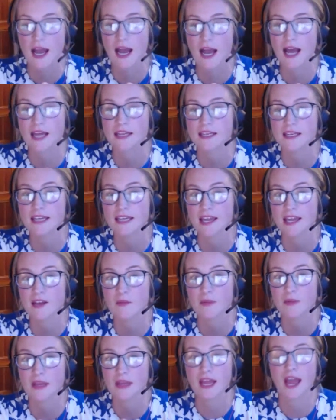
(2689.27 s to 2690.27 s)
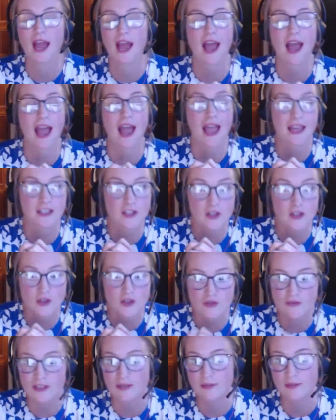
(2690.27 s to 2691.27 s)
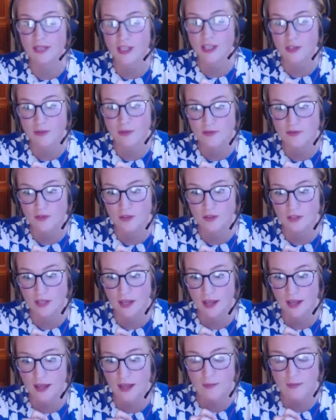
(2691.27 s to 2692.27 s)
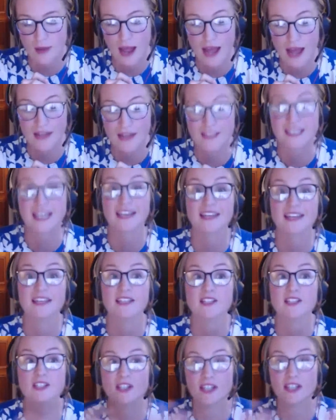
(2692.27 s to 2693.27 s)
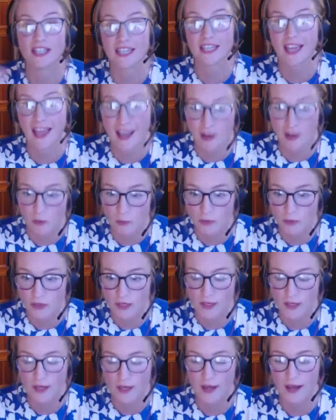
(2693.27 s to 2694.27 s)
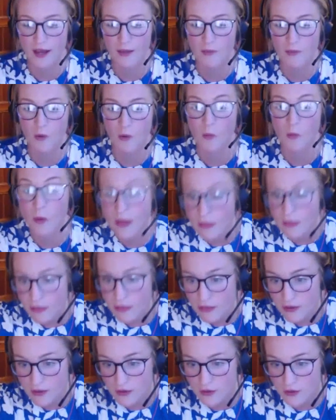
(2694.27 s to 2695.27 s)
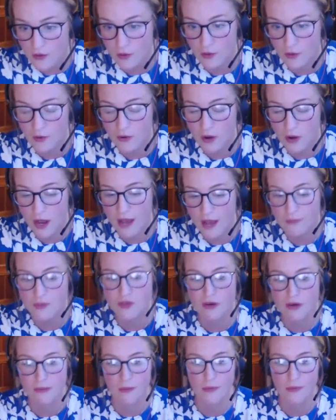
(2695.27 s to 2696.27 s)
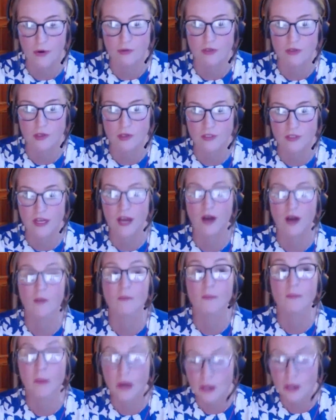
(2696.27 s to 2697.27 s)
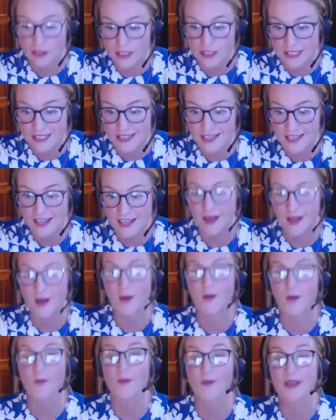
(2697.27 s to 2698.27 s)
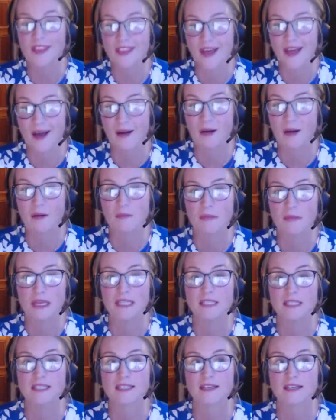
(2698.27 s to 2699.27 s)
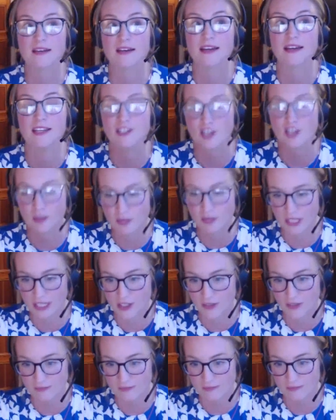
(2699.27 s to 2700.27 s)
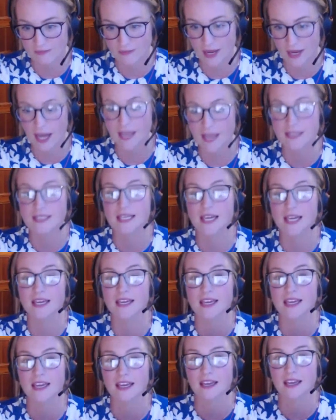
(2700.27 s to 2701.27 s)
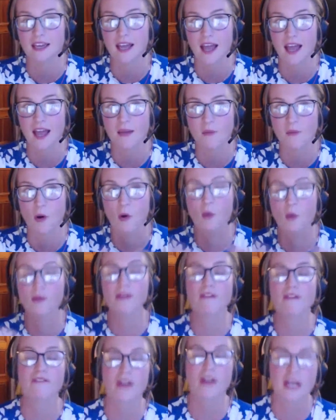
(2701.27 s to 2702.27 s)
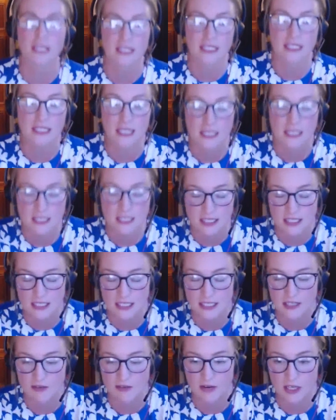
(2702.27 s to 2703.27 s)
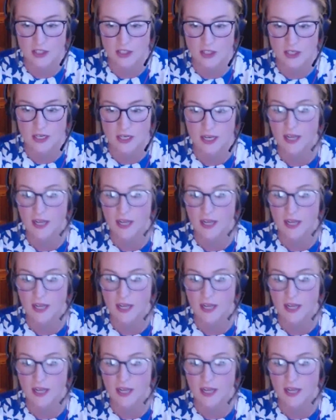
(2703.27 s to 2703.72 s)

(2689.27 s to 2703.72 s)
and it can be extremely useful and can certainly help with your treatment protocols. But with that means interpretation and taking other factors into consideration.